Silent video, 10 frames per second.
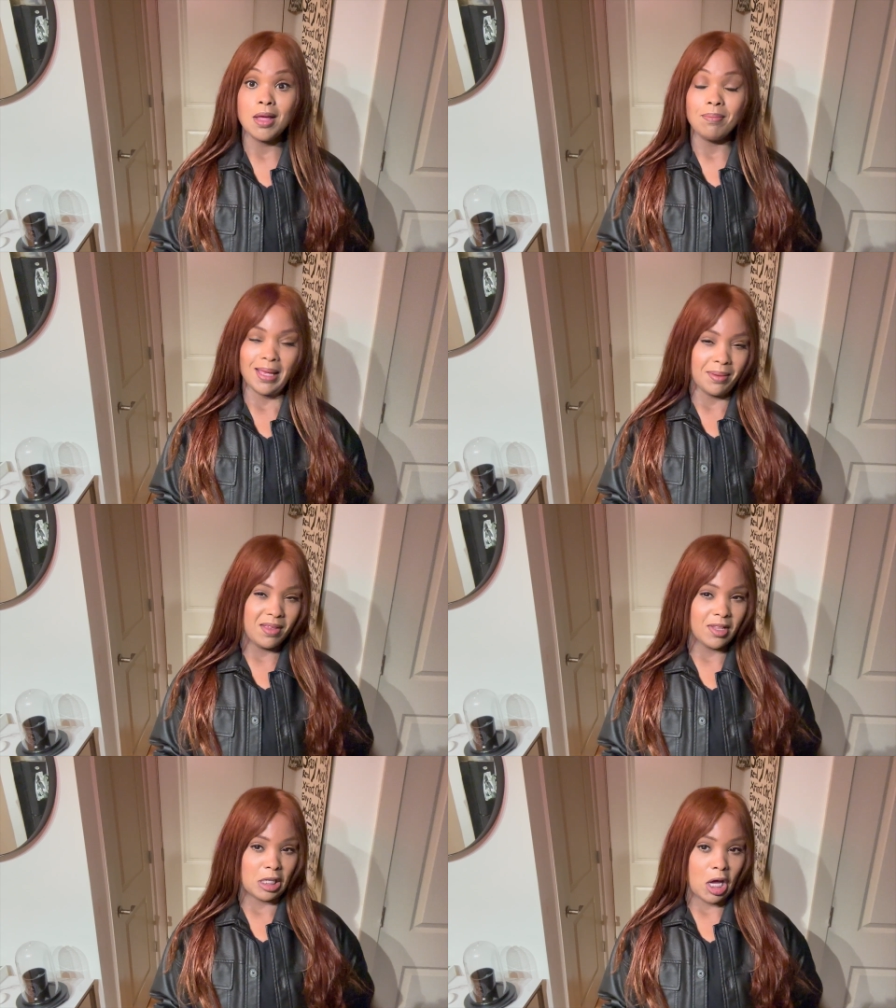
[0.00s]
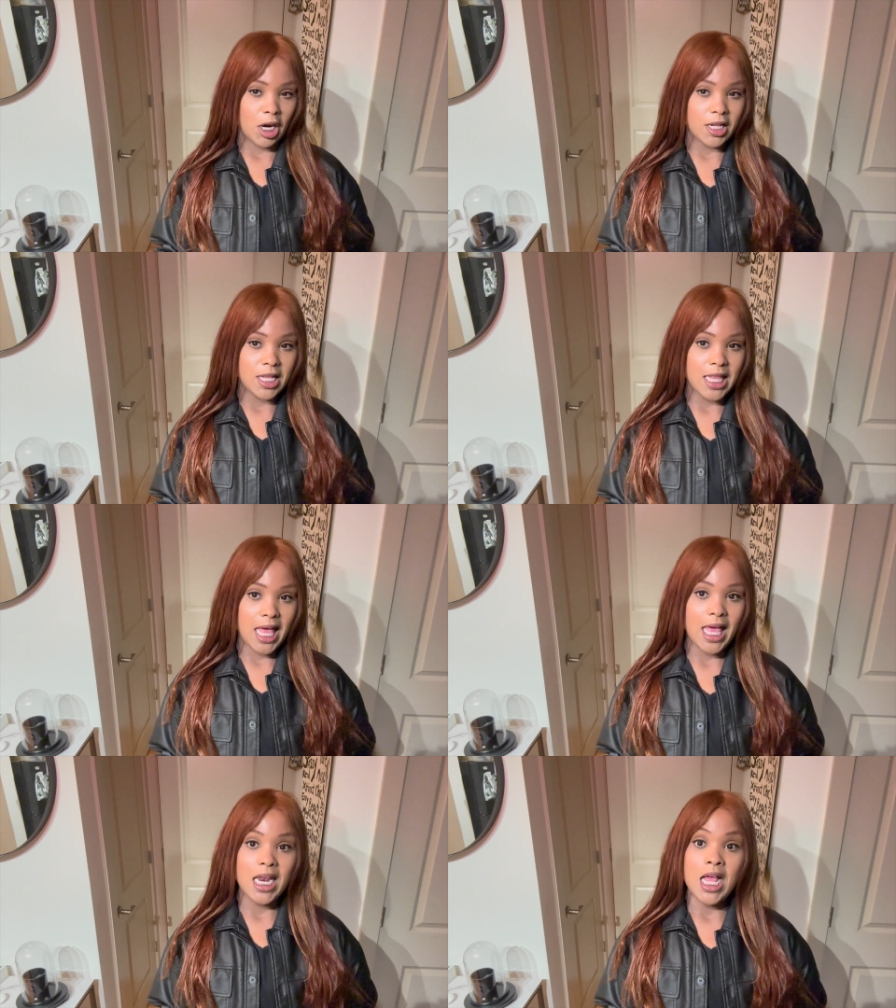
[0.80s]
maybe even longer than
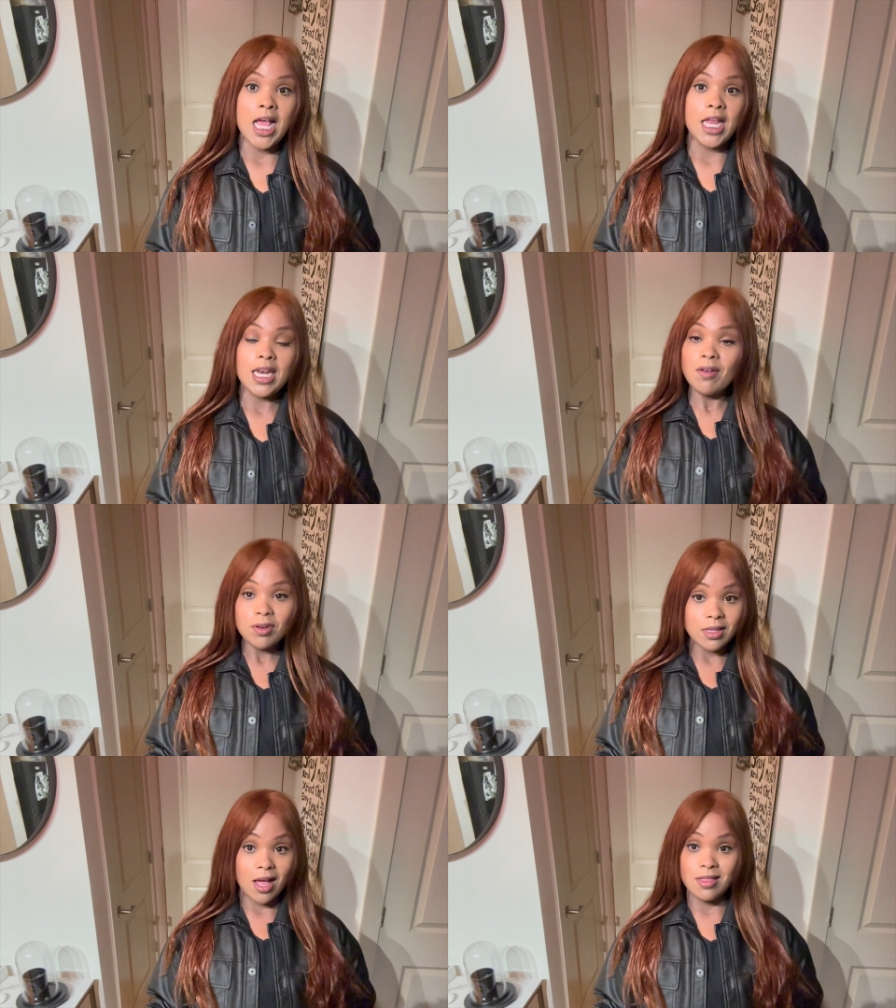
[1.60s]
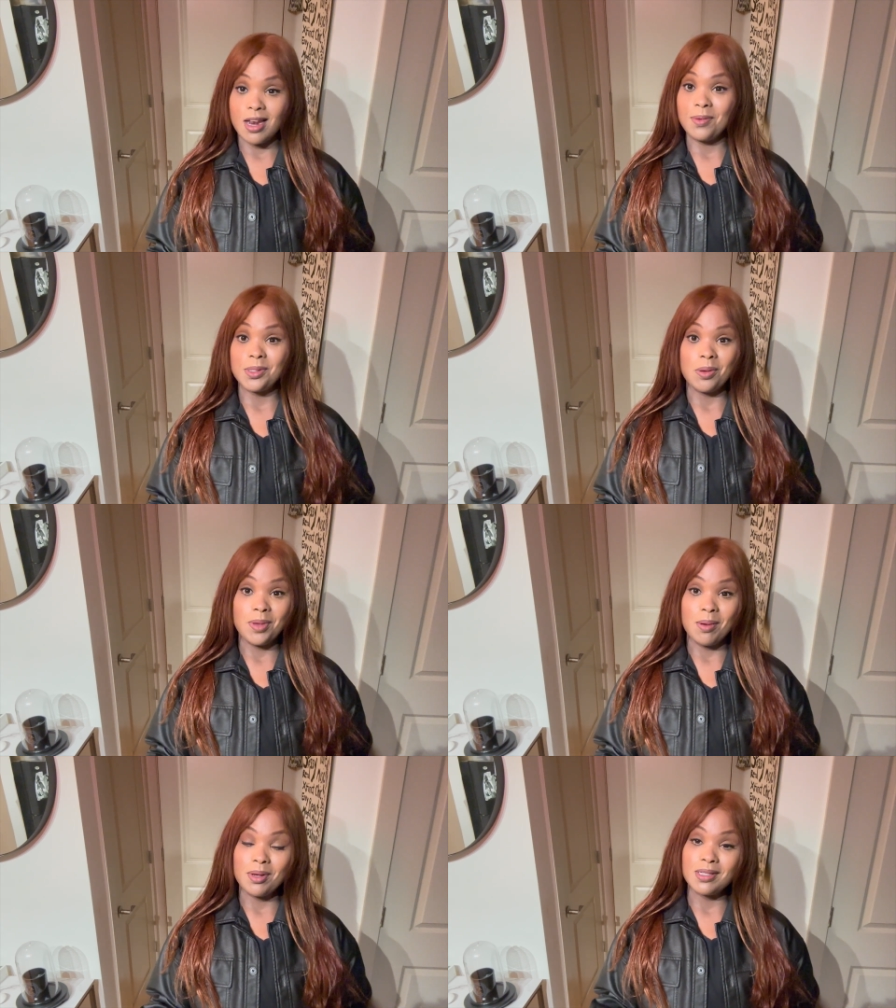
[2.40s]
that. Never thought that I was gonna be
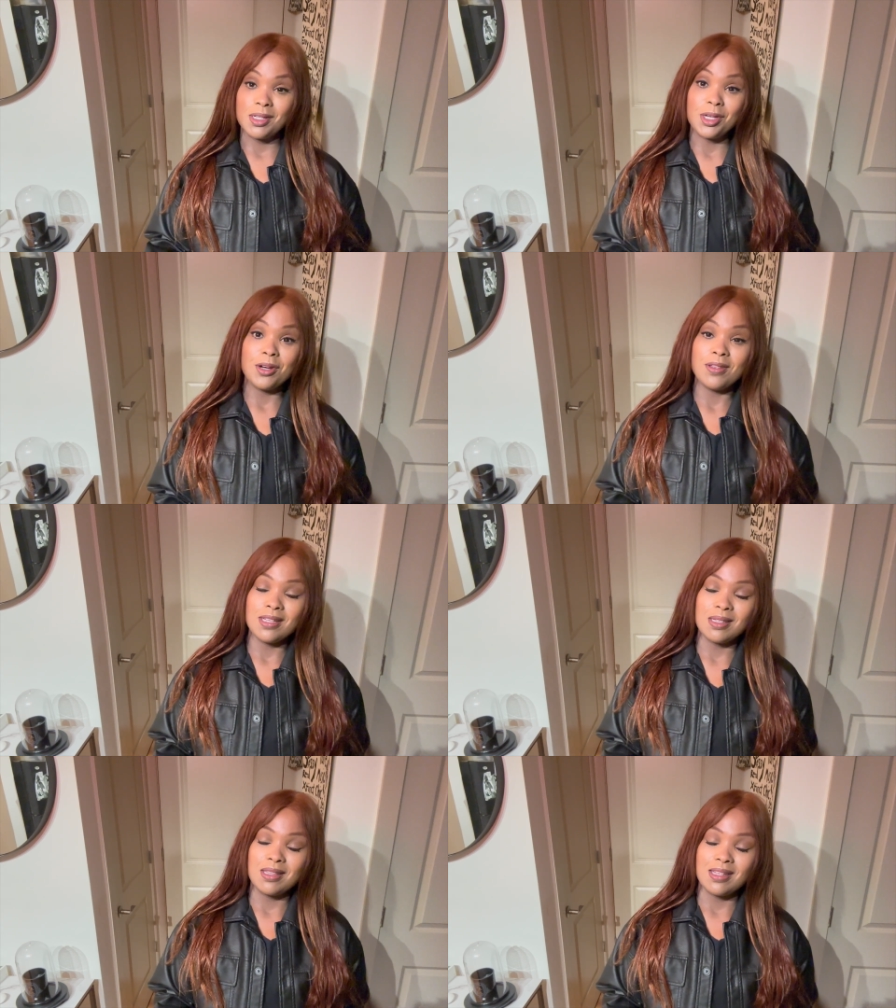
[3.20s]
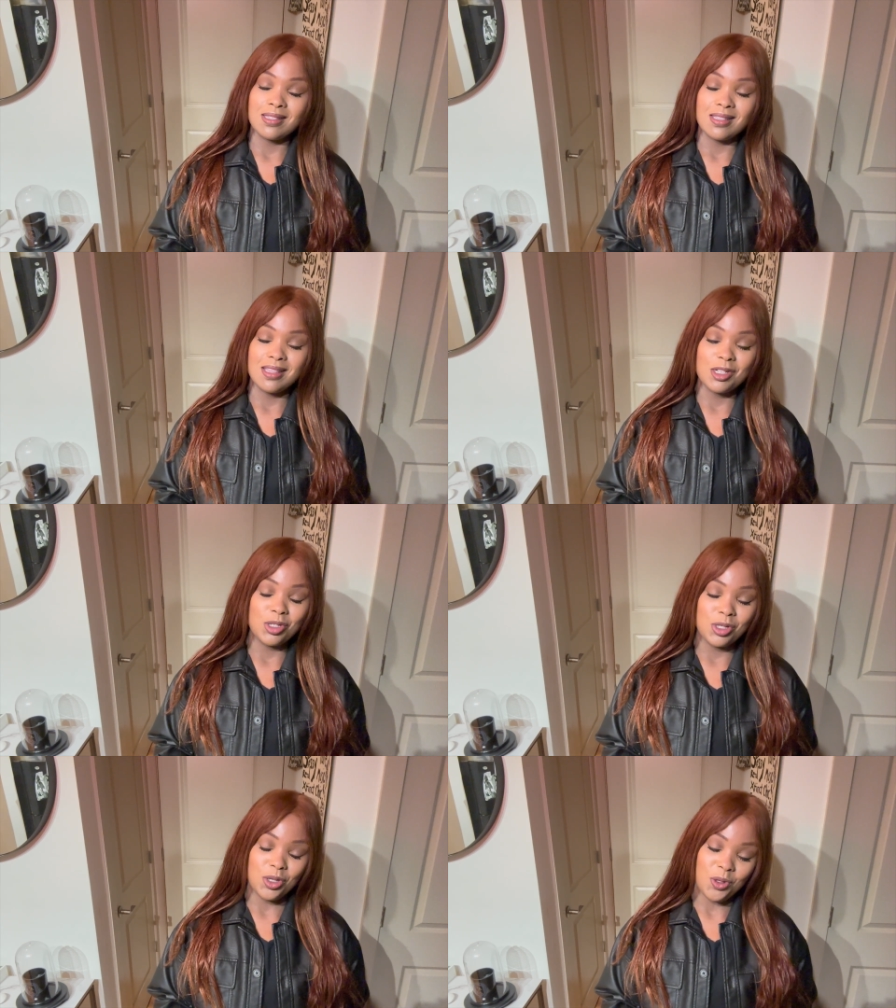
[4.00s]
able to secure this this this
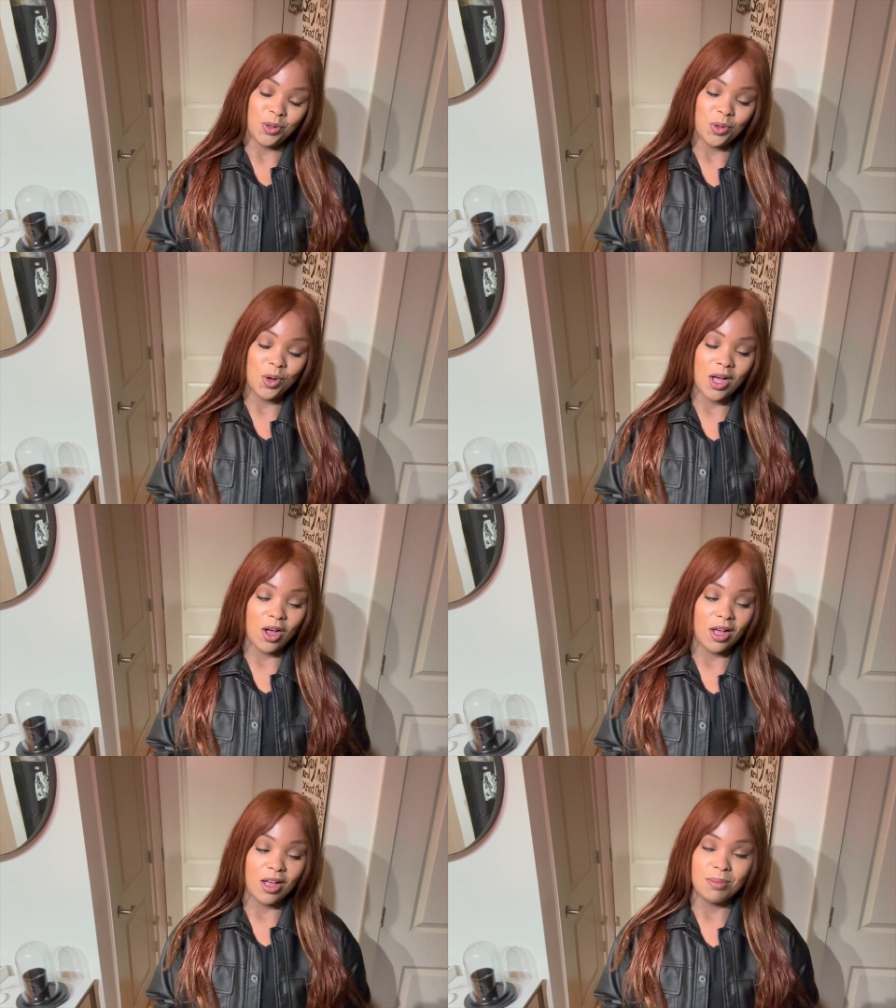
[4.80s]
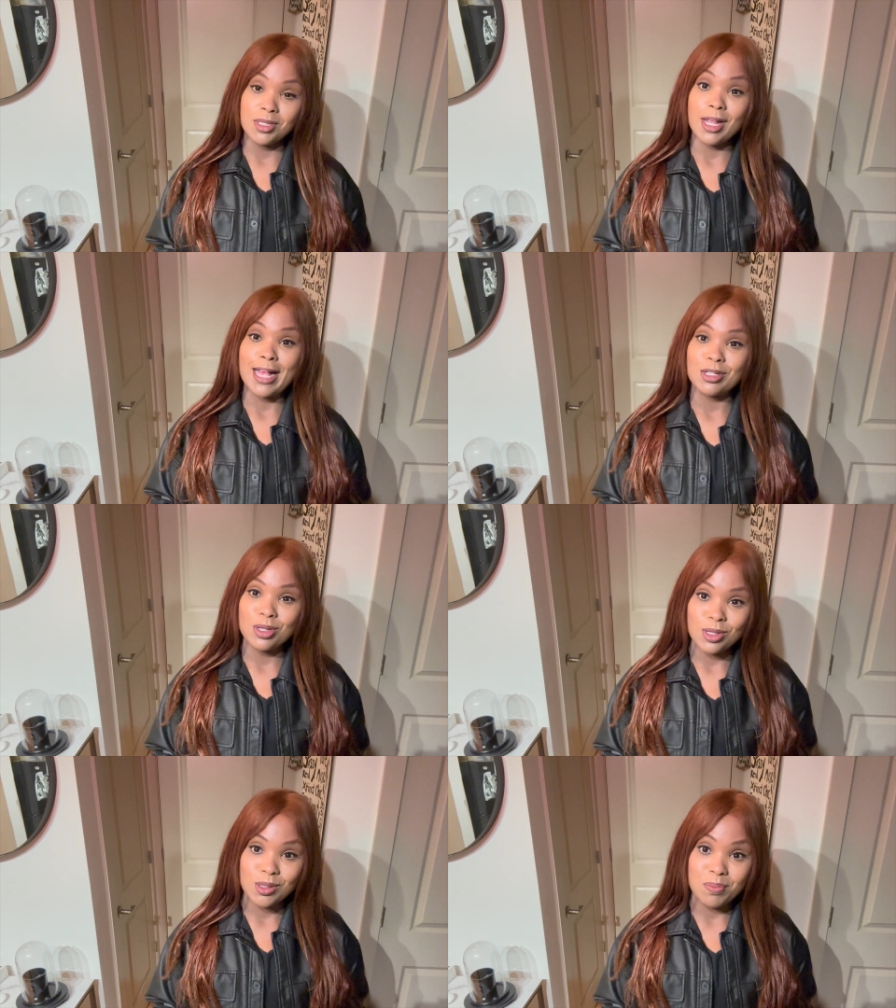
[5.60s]
shoe um, slash
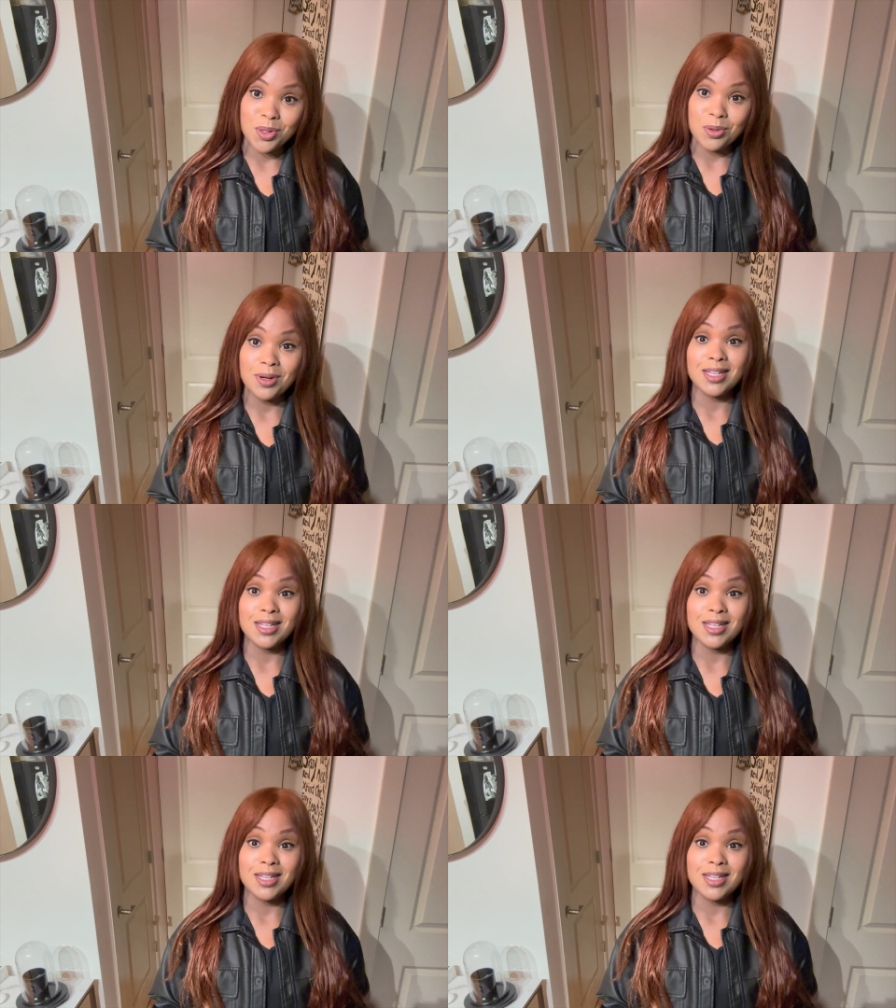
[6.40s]
this boot,